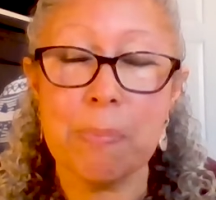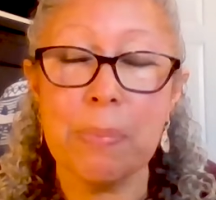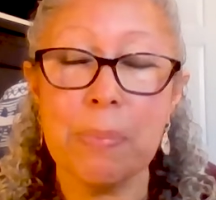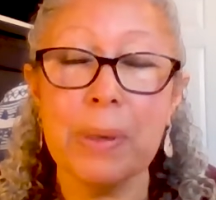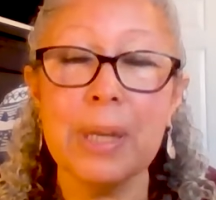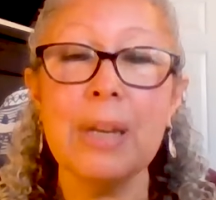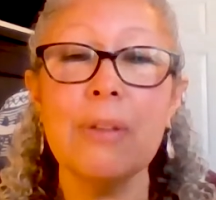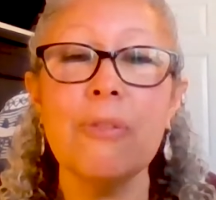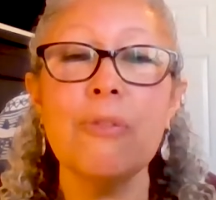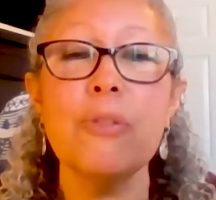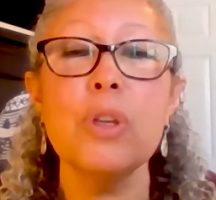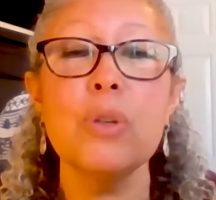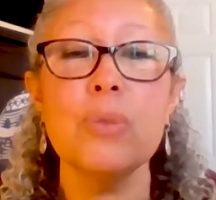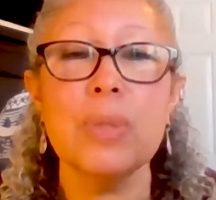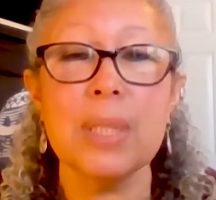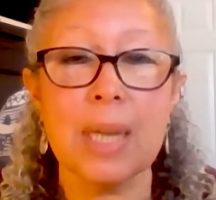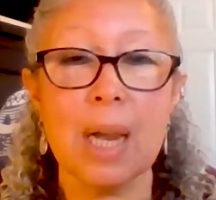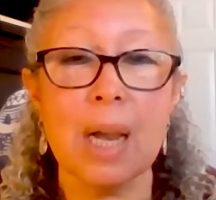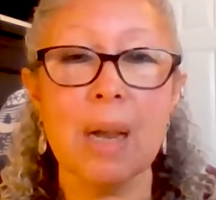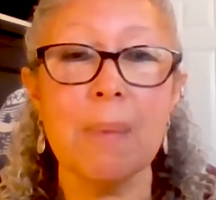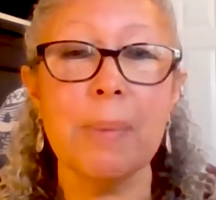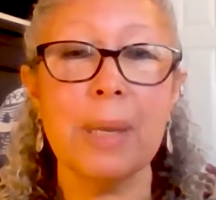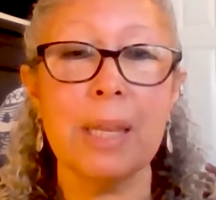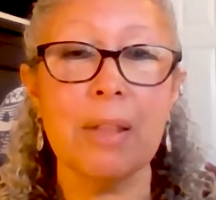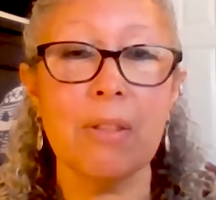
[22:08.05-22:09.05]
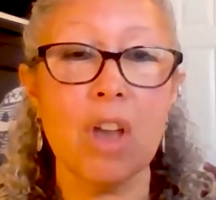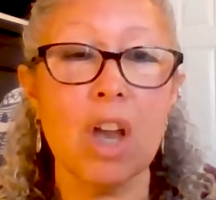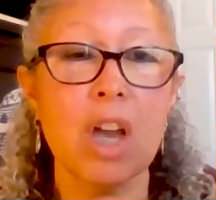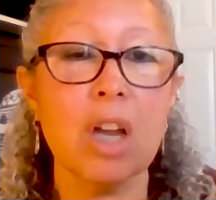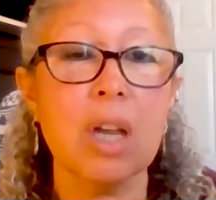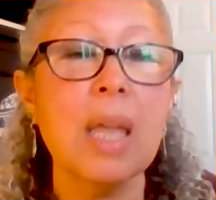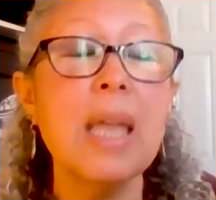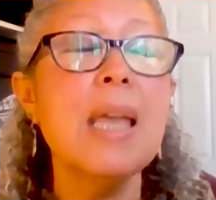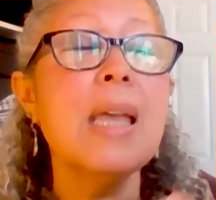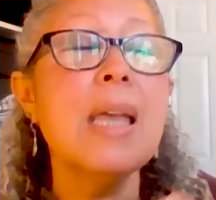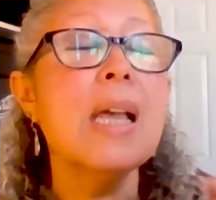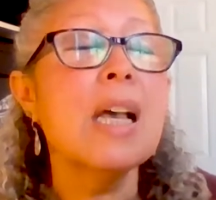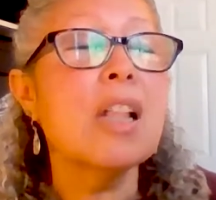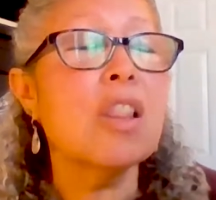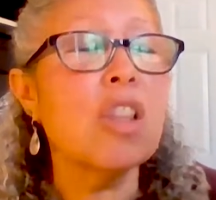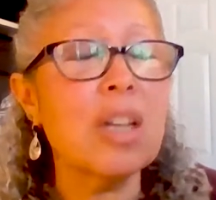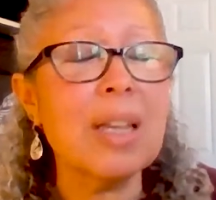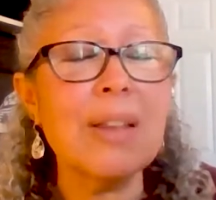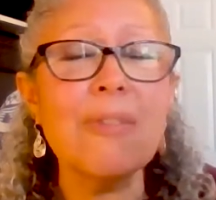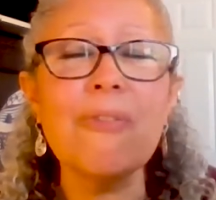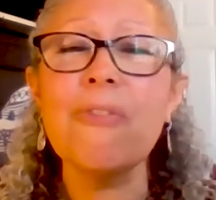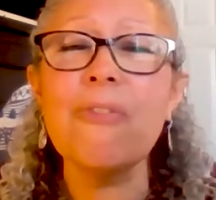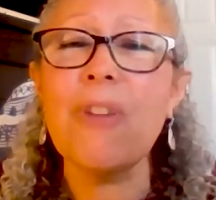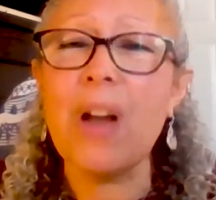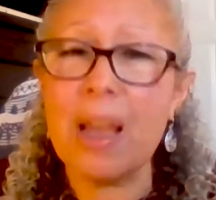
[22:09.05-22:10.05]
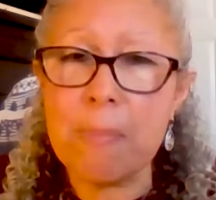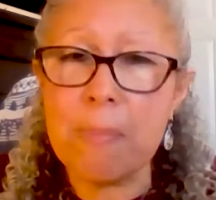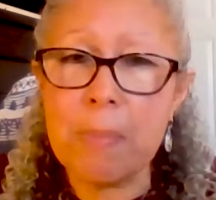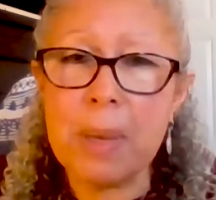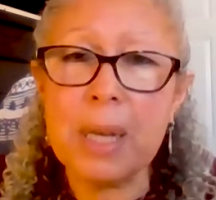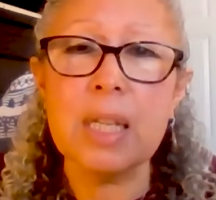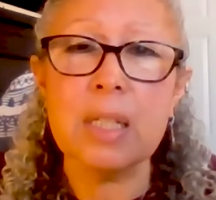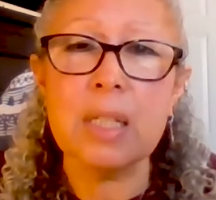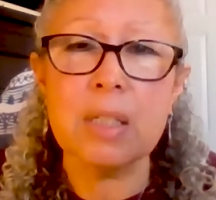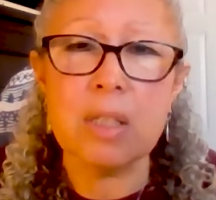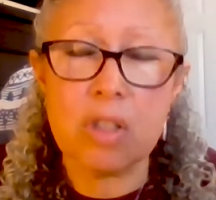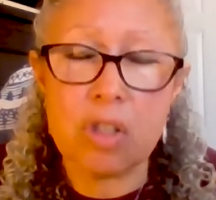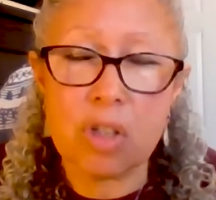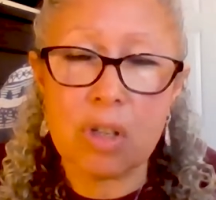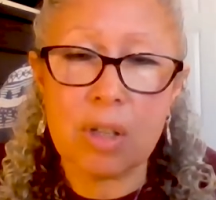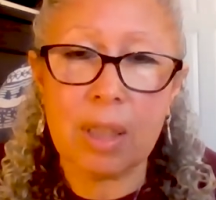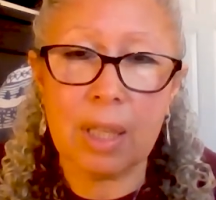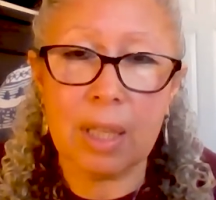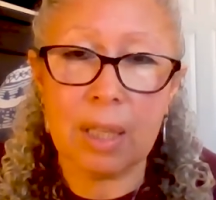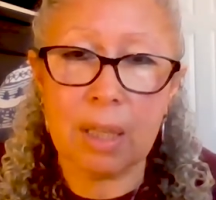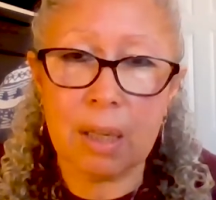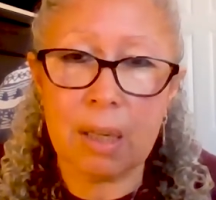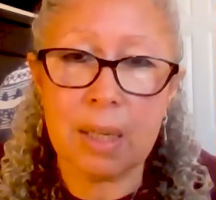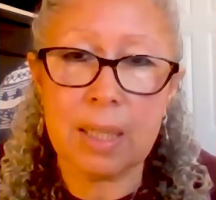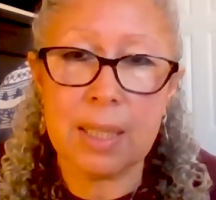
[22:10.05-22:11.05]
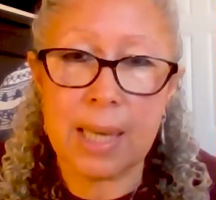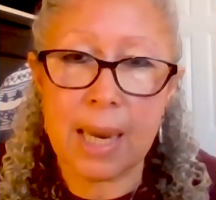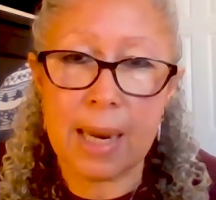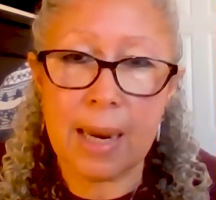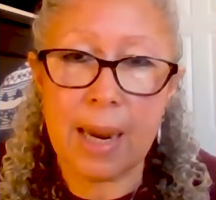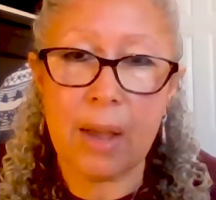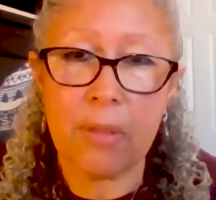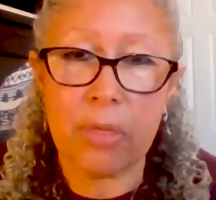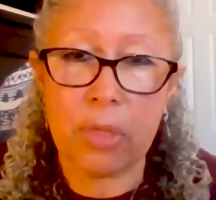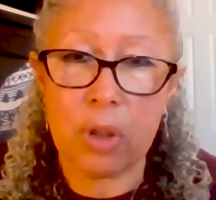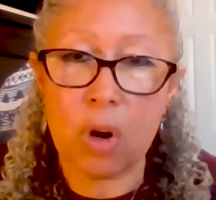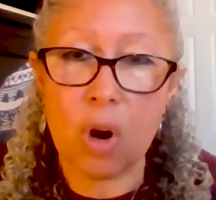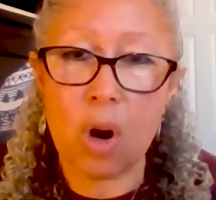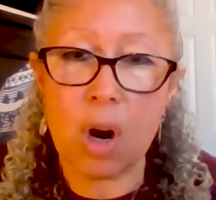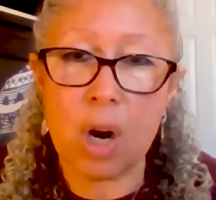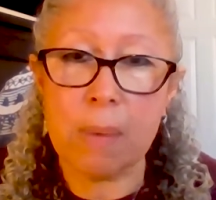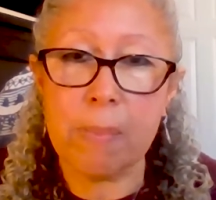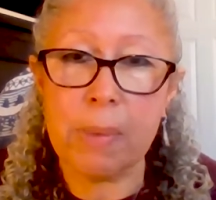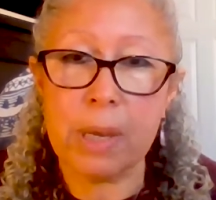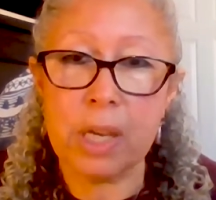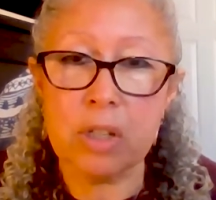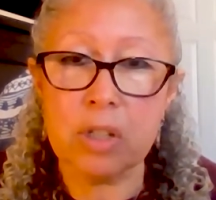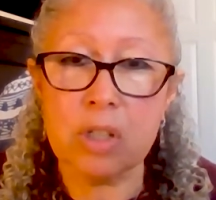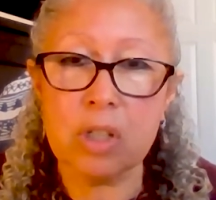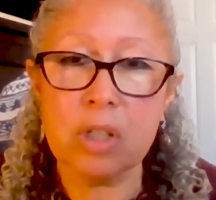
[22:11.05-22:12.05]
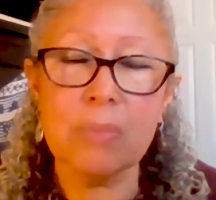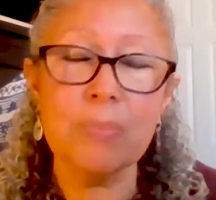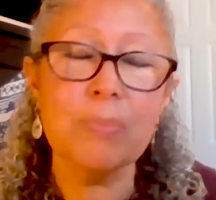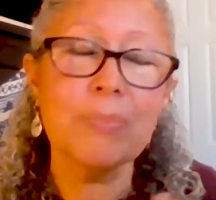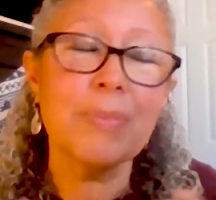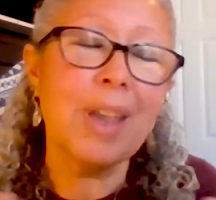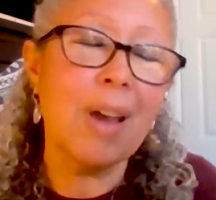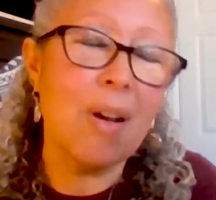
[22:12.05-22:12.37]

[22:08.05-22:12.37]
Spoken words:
But if you tell me, look, in 5 minutes, do you think you could take out the garbage?